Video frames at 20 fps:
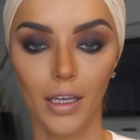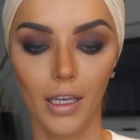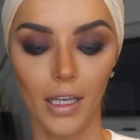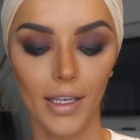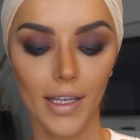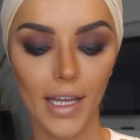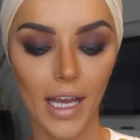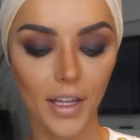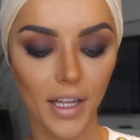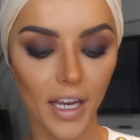
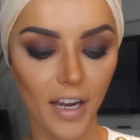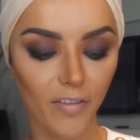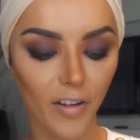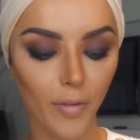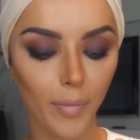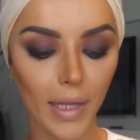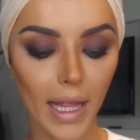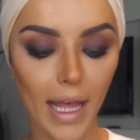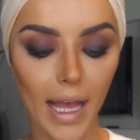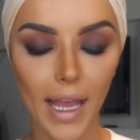Now that I've
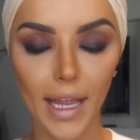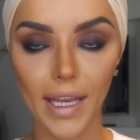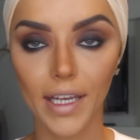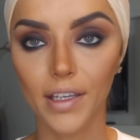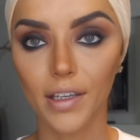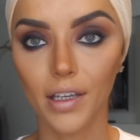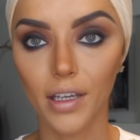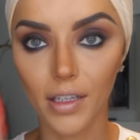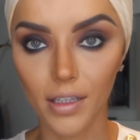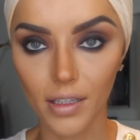applied
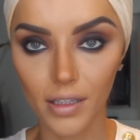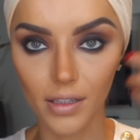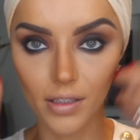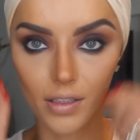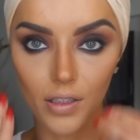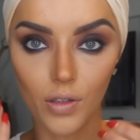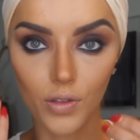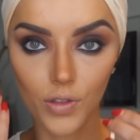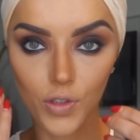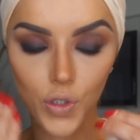
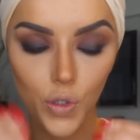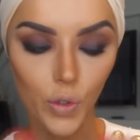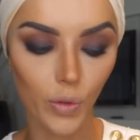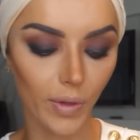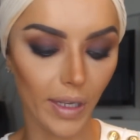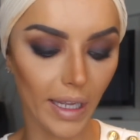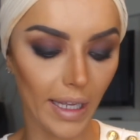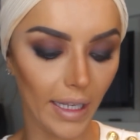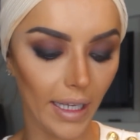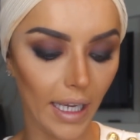the
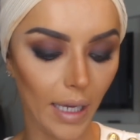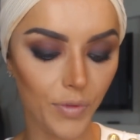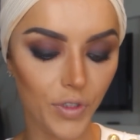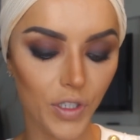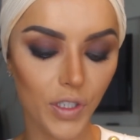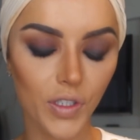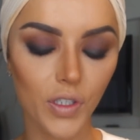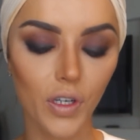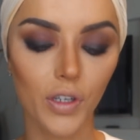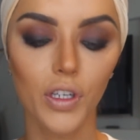contouring, I'm
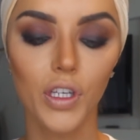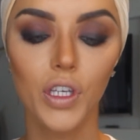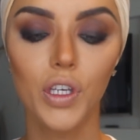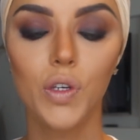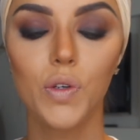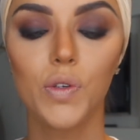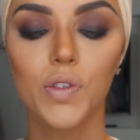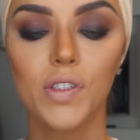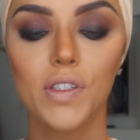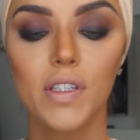just going to
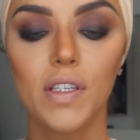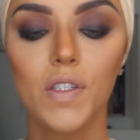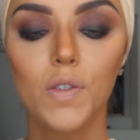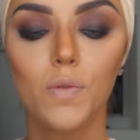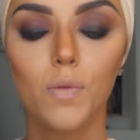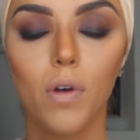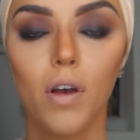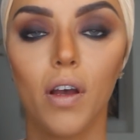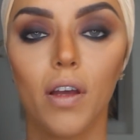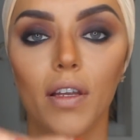use this
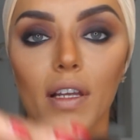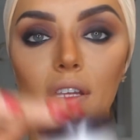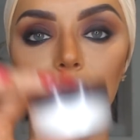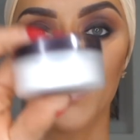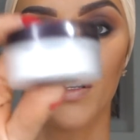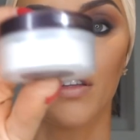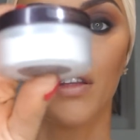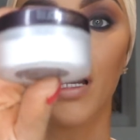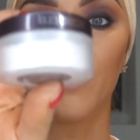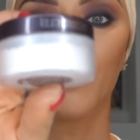one,
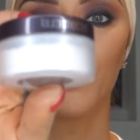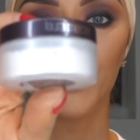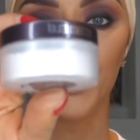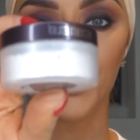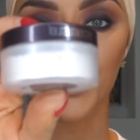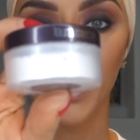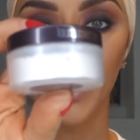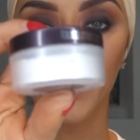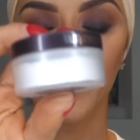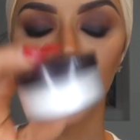it's a Laura
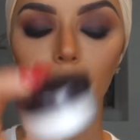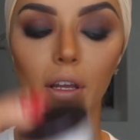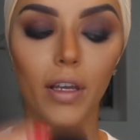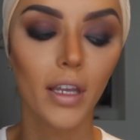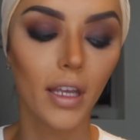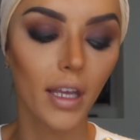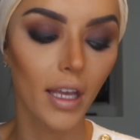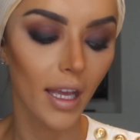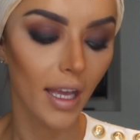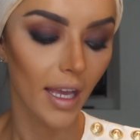Mercier one,
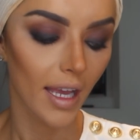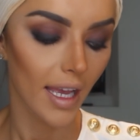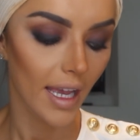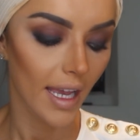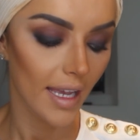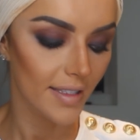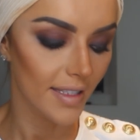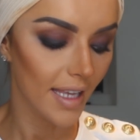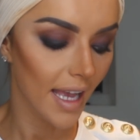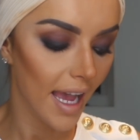
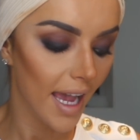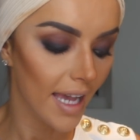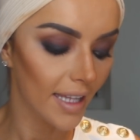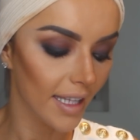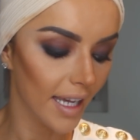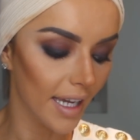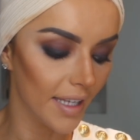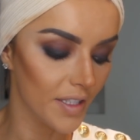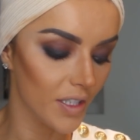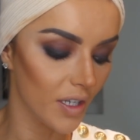as a
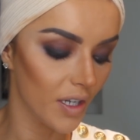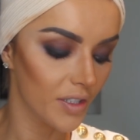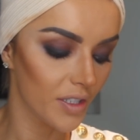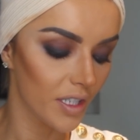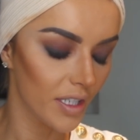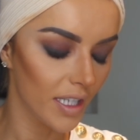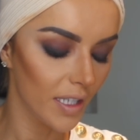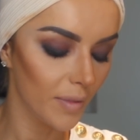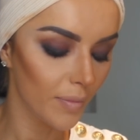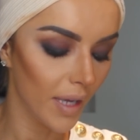highlighter
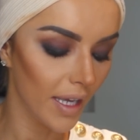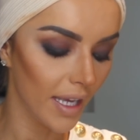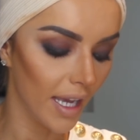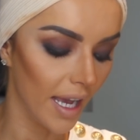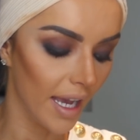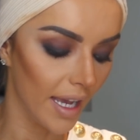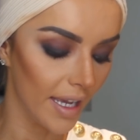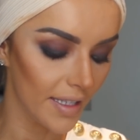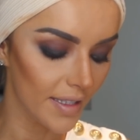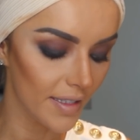underneath my
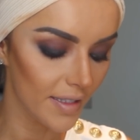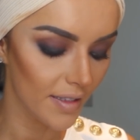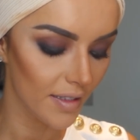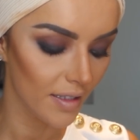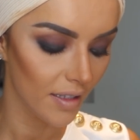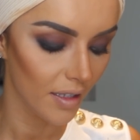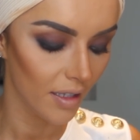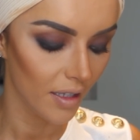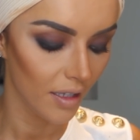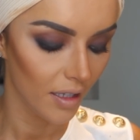
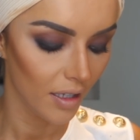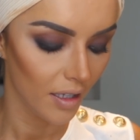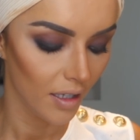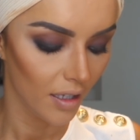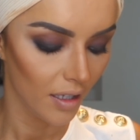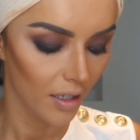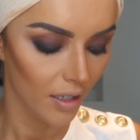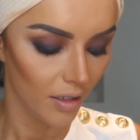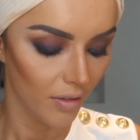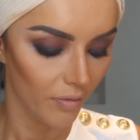eyes.
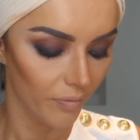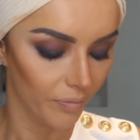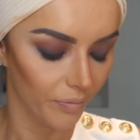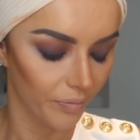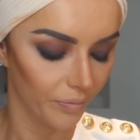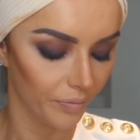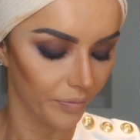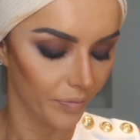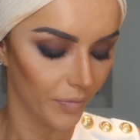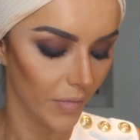
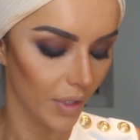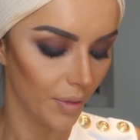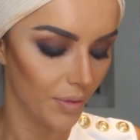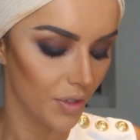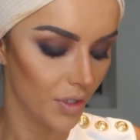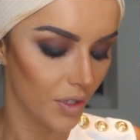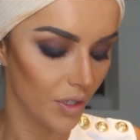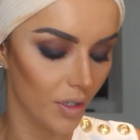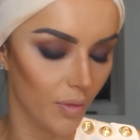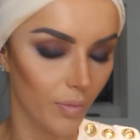I'm
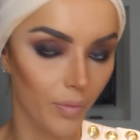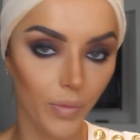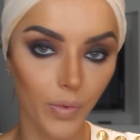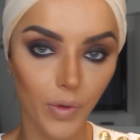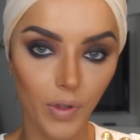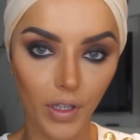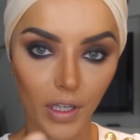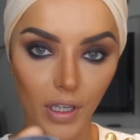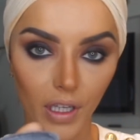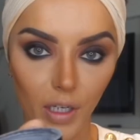just going to
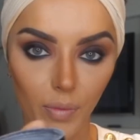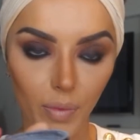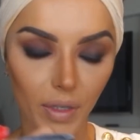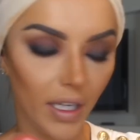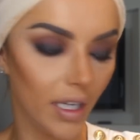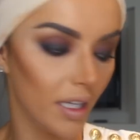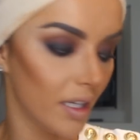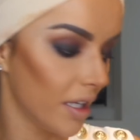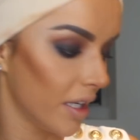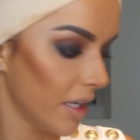put a little bit
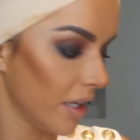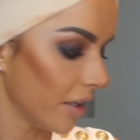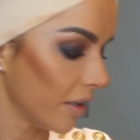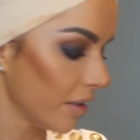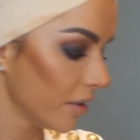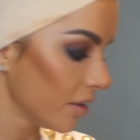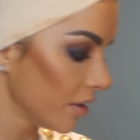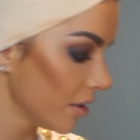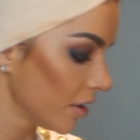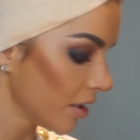in
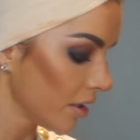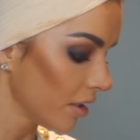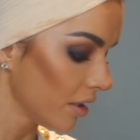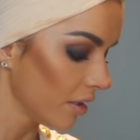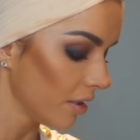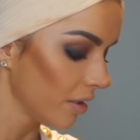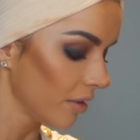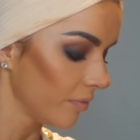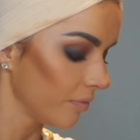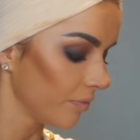here.
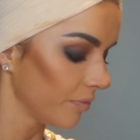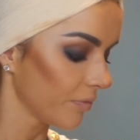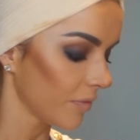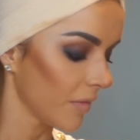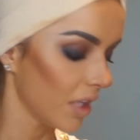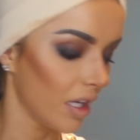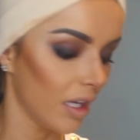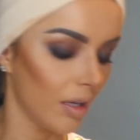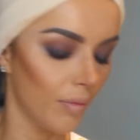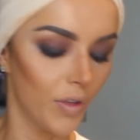
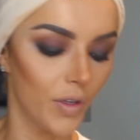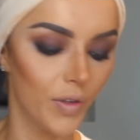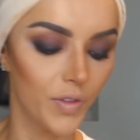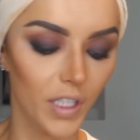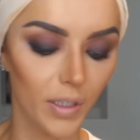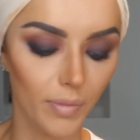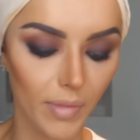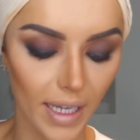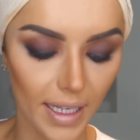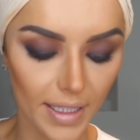I'm
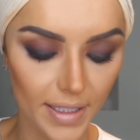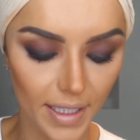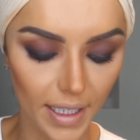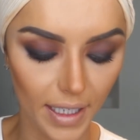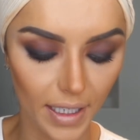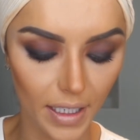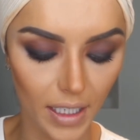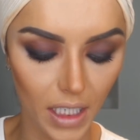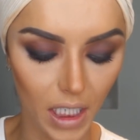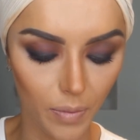using my
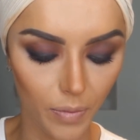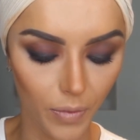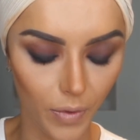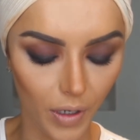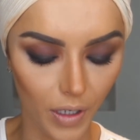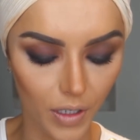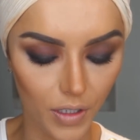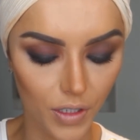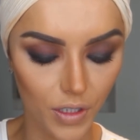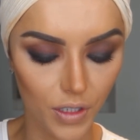Technique
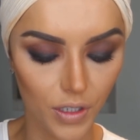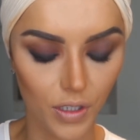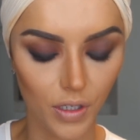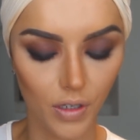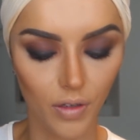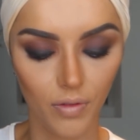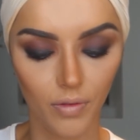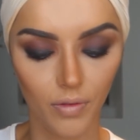brush.